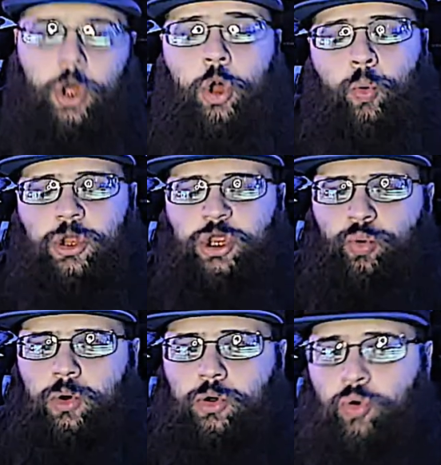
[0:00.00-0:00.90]
where you
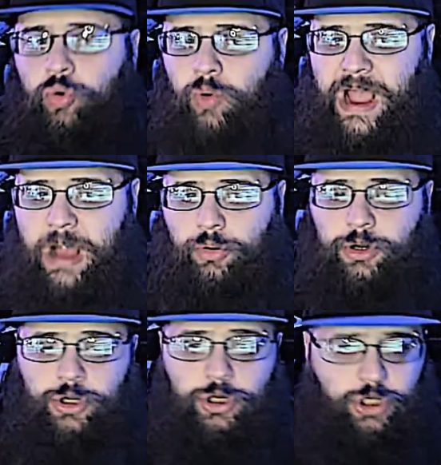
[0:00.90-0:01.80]
will crown
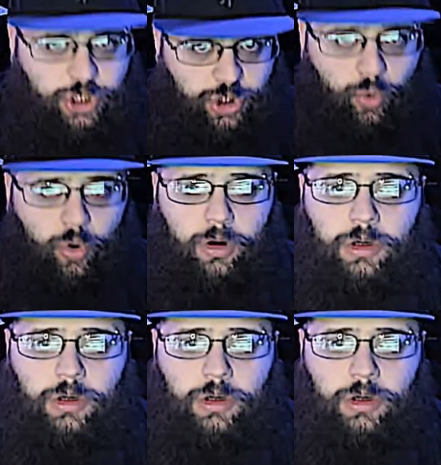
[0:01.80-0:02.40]
your